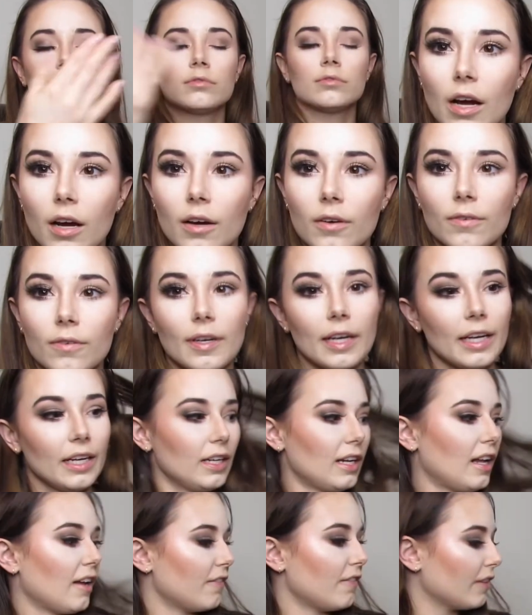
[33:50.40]
All
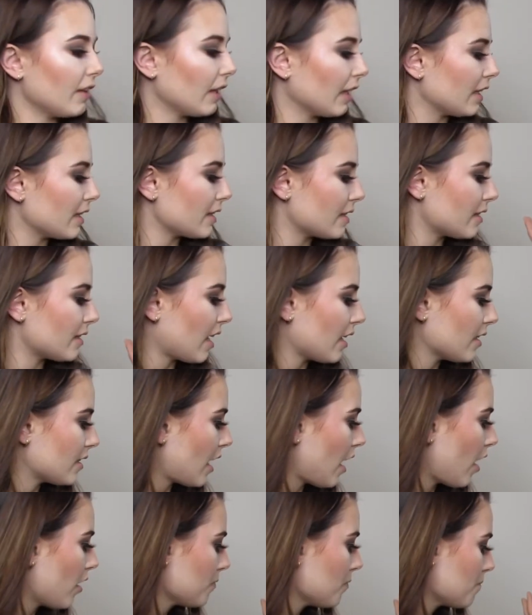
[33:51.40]
right, I feel like it's set
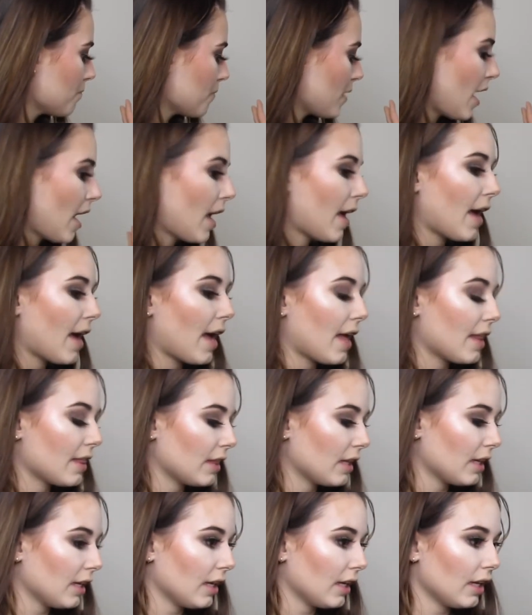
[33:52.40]
down. And
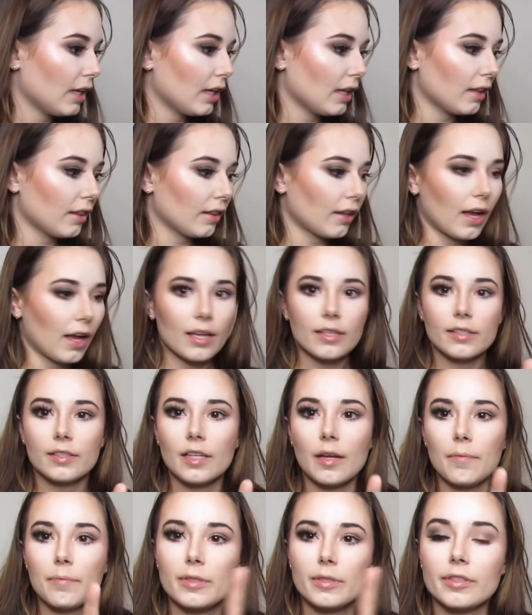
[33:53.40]
the last
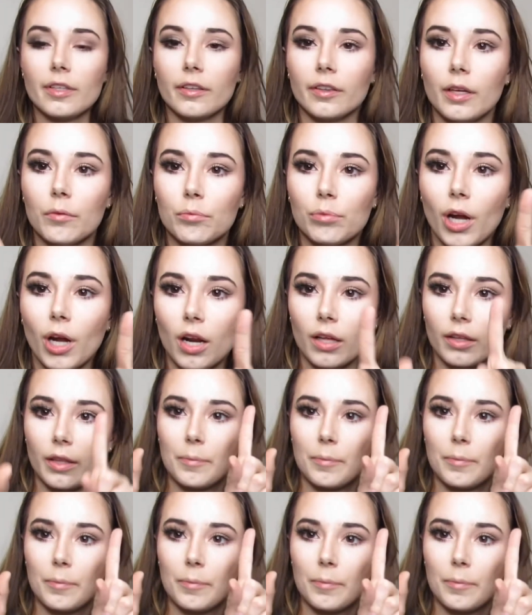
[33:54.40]
step is the lip product.